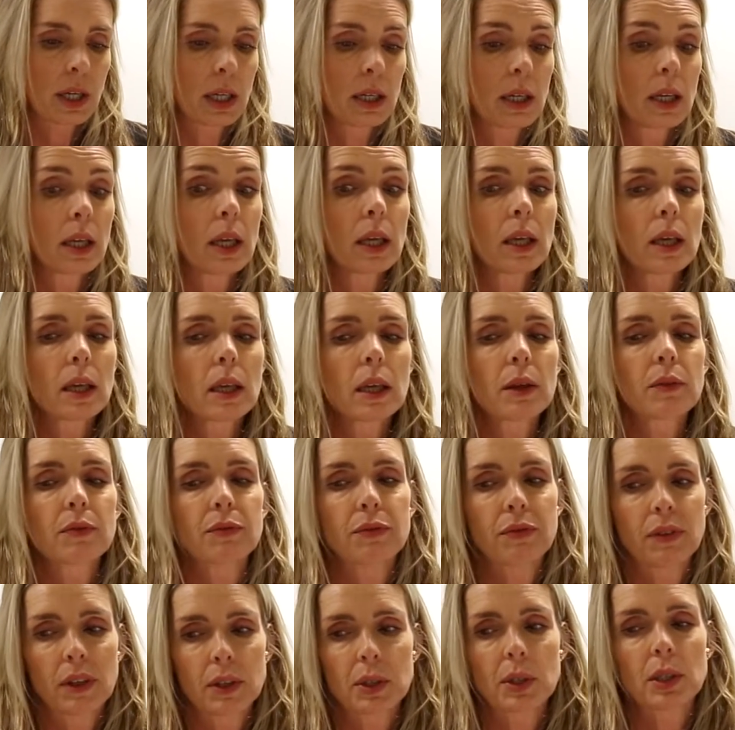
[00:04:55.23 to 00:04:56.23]
And he
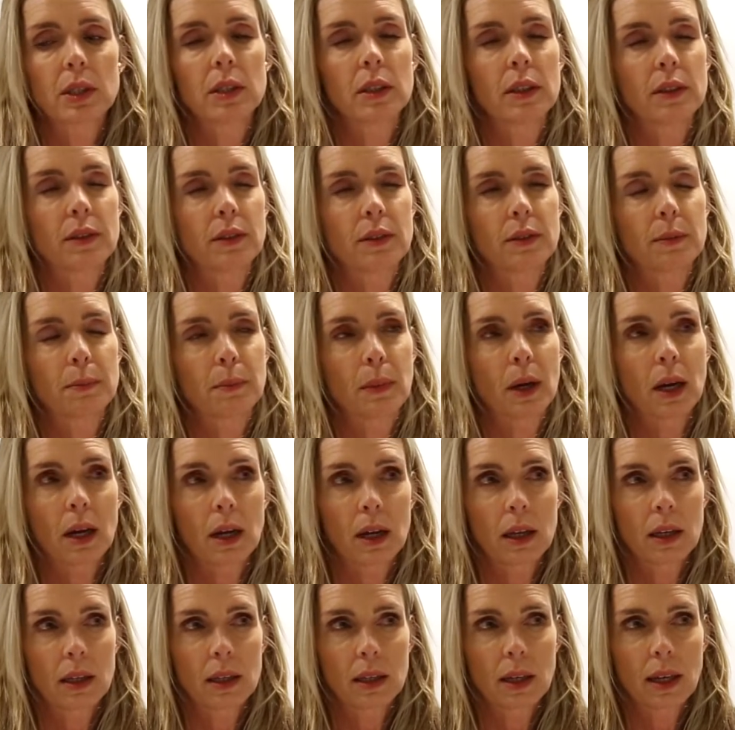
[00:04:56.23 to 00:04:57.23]
visited
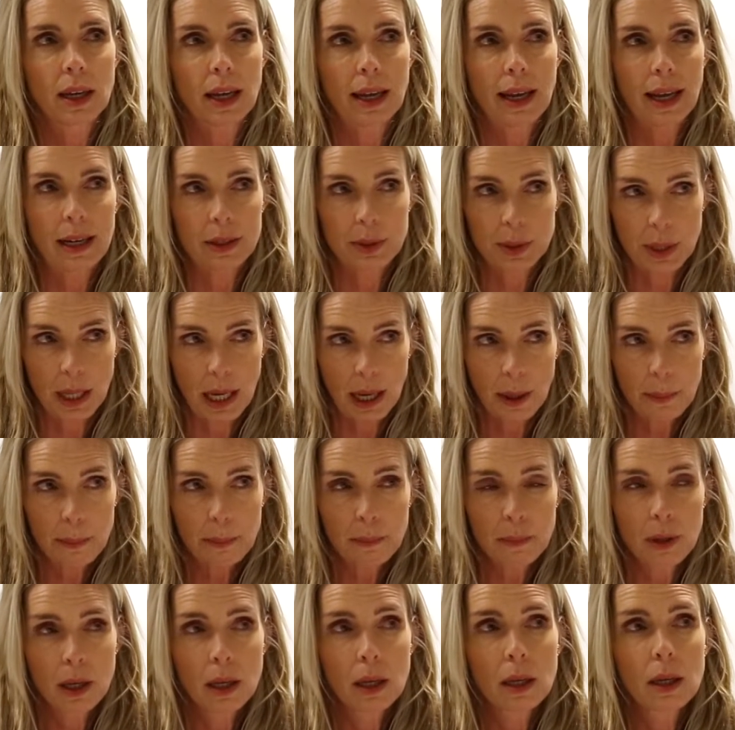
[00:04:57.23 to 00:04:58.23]
my
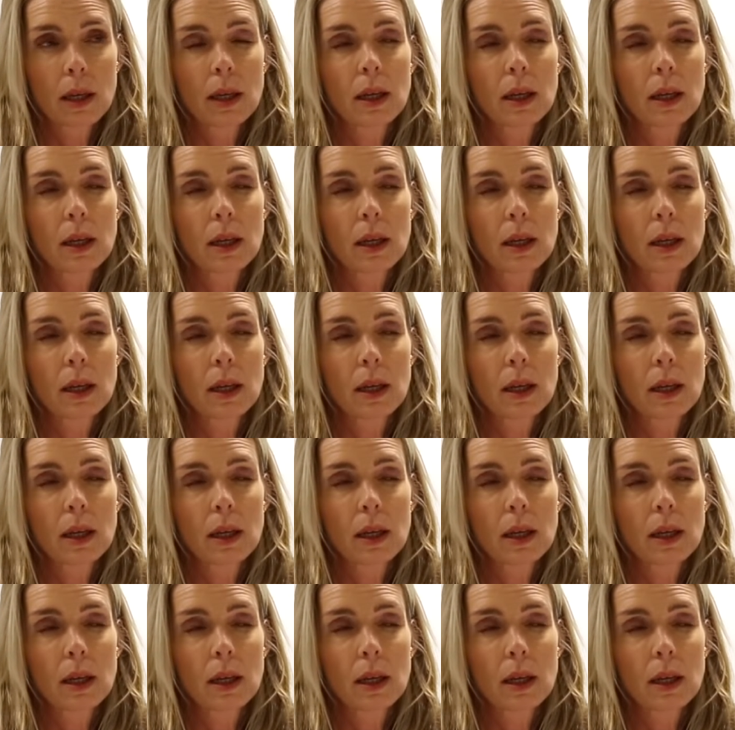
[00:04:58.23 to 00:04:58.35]
exam